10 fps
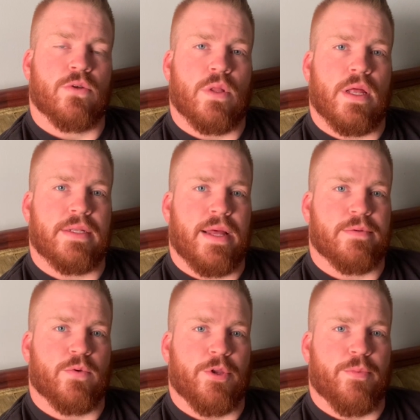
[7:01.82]
a lot of
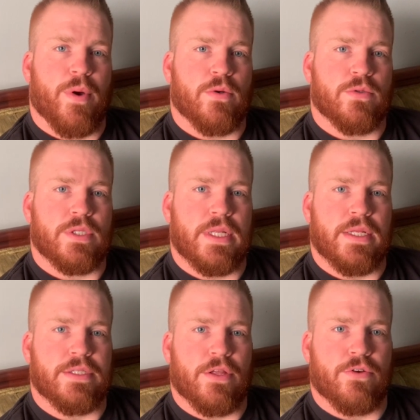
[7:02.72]
times when you post in
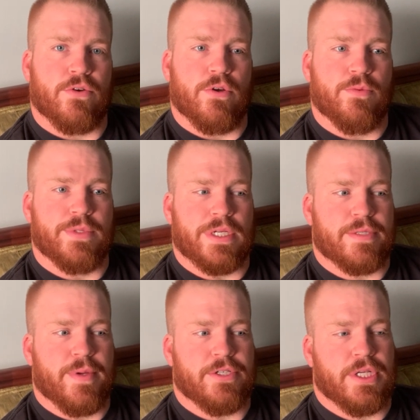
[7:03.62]
these other groups,
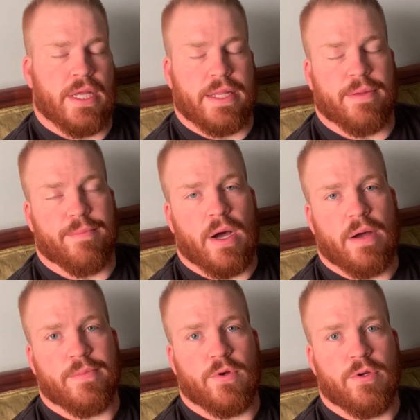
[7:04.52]
especially like the
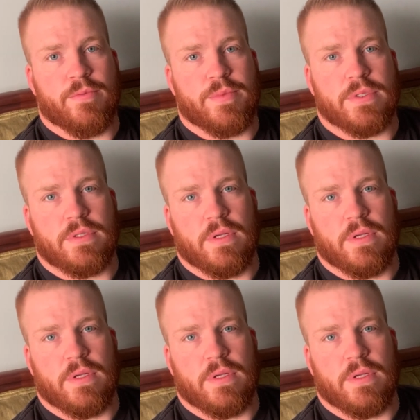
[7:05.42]
mom groups,